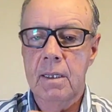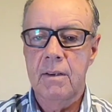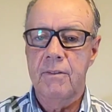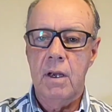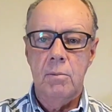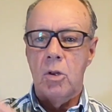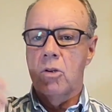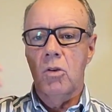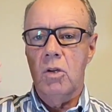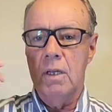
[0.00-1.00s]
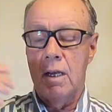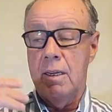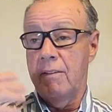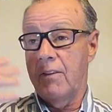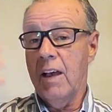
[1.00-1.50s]
if
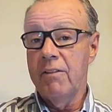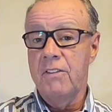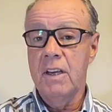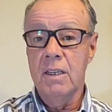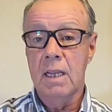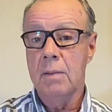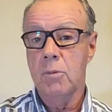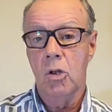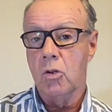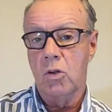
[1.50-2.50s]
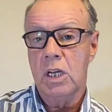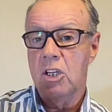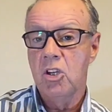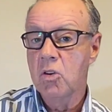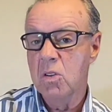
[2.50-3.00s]
I feel I'm not gonna
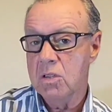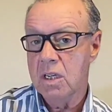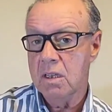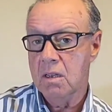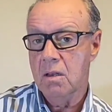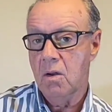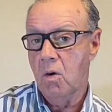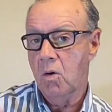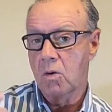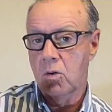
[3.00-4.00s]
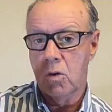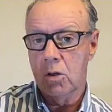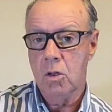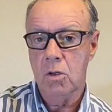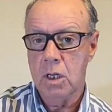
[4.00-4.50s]
use it or
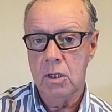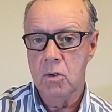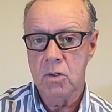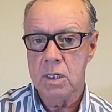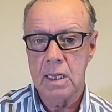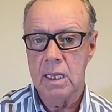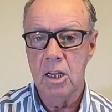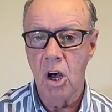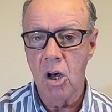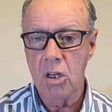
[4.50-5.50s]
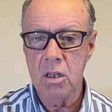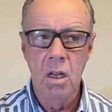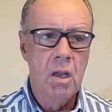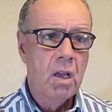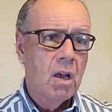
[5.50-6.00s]
not gonna use it a lot,
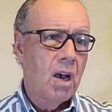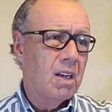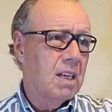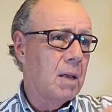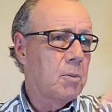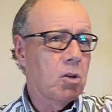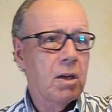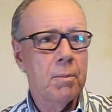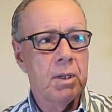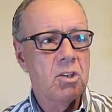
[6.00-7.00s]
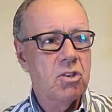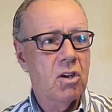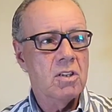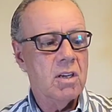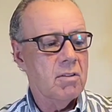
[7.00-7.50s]
and I'm gonna be
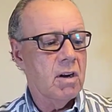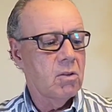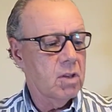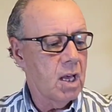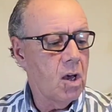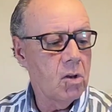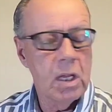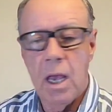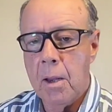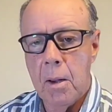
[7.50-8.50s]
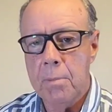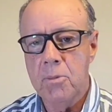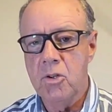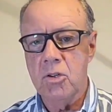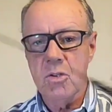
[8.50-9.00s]
just around town. I'm
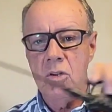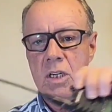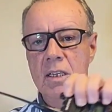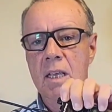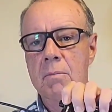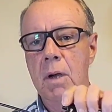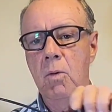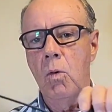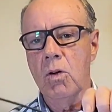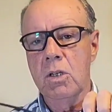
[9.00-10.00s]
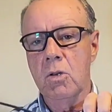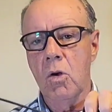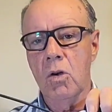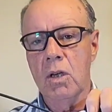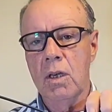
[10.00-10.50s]
just gonna take my
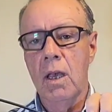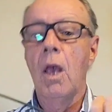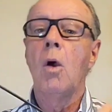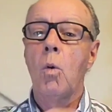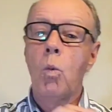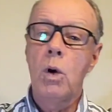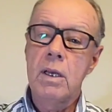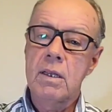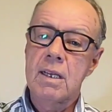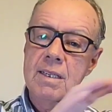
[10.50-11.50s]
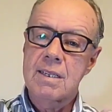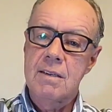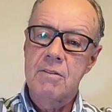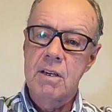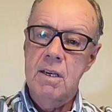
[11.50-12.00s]
walkie-talkie with the
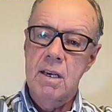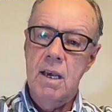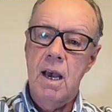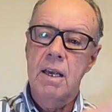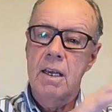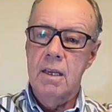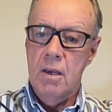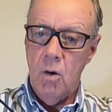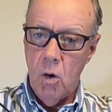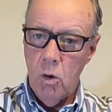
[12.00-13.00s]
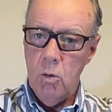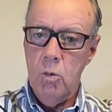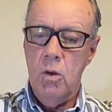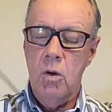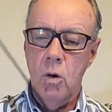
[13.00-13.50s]
CV. I
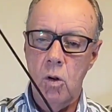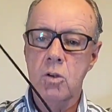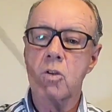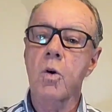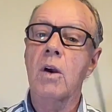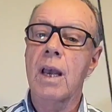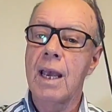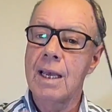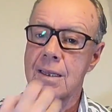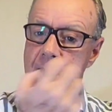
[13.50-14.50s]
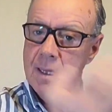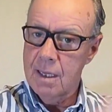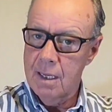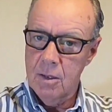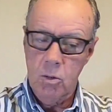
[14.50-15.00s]
also get
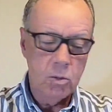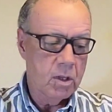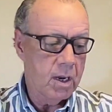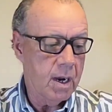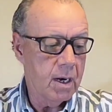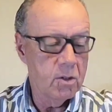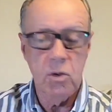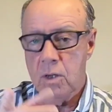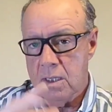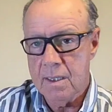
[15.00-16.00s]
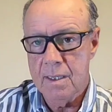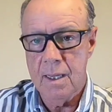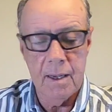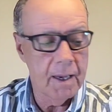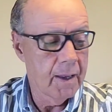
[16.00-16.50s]
into the car. You can see
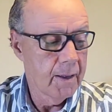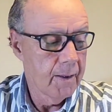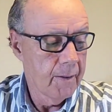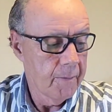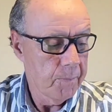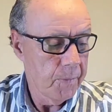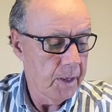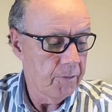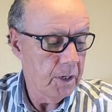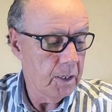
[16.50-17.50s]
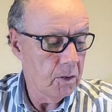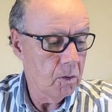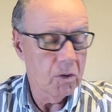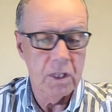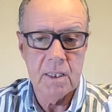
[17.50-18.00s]
the
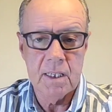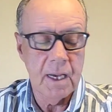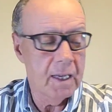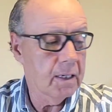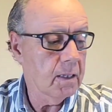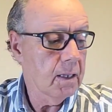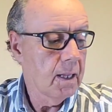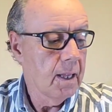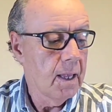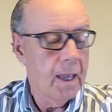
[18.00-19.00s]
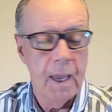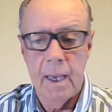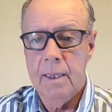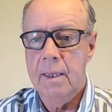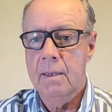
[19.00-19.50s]
video on the channel,
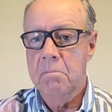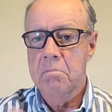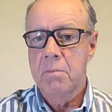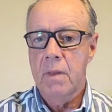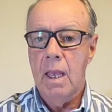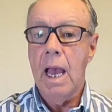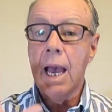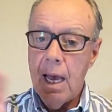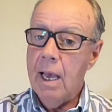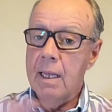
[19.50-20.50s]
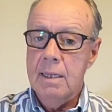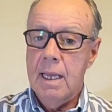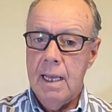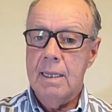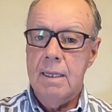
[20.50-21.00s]
and
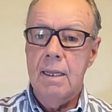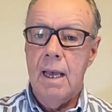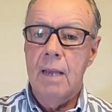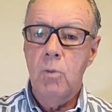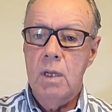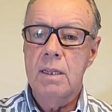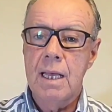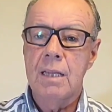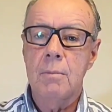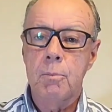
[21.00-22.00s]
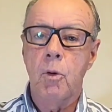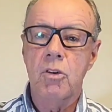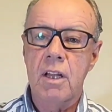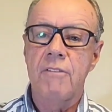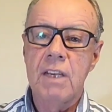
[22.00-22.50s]
that I want that
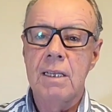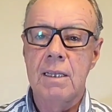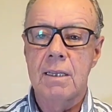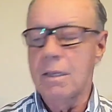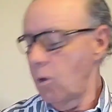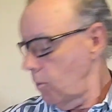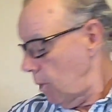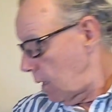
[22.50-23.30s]
portability on my